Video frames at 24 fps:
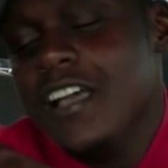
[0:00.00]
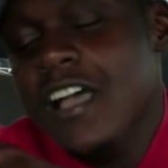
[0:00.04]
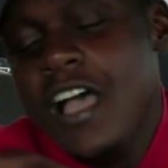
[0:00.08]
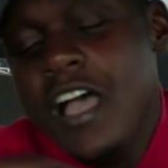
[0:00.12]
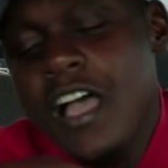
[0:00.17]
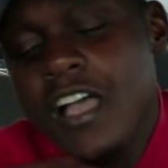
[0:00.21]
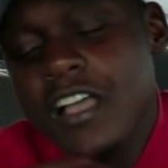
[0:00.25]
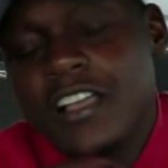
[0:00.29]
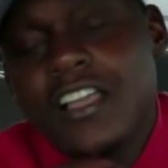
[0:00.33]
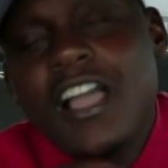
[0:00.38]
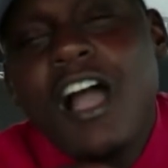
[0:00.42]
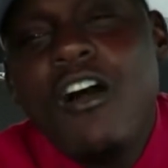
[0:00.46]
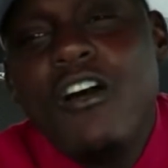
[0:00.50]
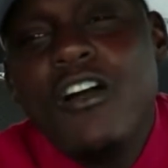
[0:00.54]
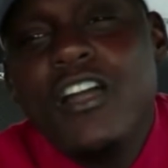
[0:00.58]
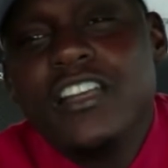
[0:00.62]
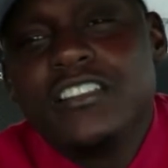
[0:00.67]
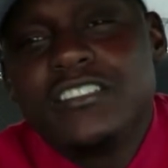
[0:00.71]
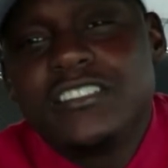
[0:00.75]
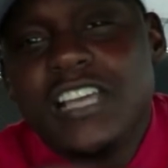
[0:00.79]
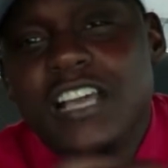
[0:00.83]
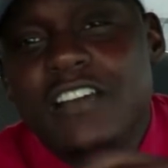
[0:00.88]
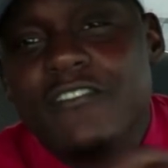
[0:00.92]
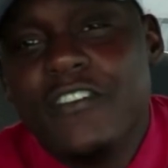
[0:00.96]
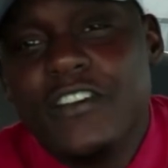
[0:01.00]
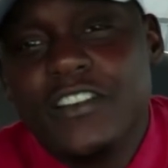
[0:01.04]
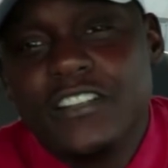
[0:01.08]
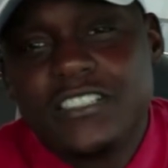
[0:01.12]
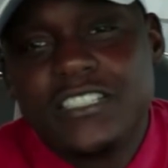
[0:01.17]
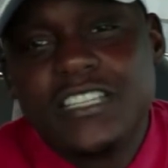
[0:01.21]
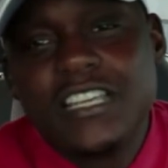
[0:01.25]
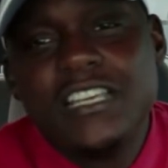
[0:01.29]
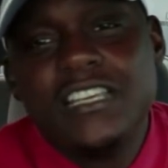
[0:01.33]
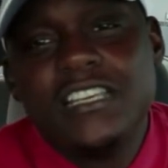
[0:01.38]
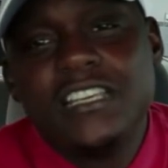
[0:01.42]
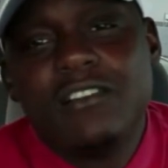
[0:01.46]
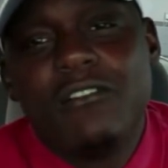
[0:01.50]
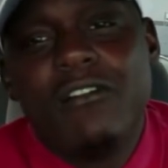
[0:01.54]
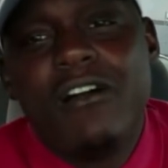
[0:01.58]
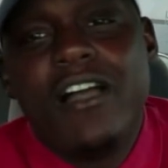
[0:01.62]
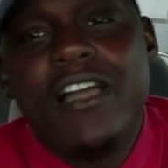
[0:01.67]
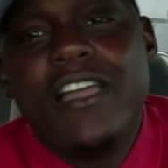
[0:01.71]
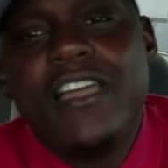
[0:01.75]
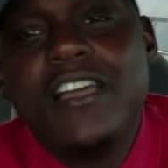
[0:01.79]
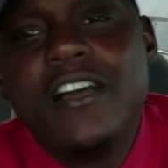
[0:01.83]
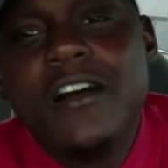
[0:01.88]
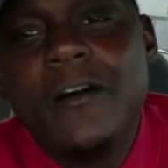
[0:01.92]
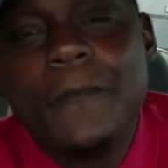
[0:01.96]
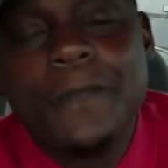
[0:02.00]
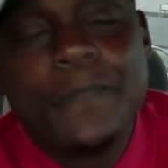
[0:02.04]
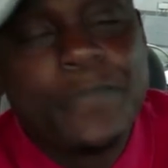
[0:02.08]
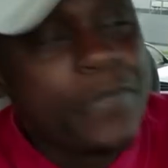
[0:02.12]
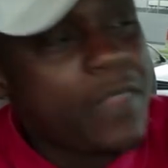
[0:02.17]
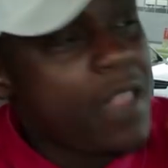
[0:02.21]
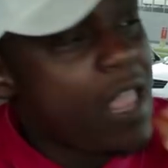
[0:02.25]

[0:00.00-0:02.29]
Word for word: Go ahead and take for the team. Why him?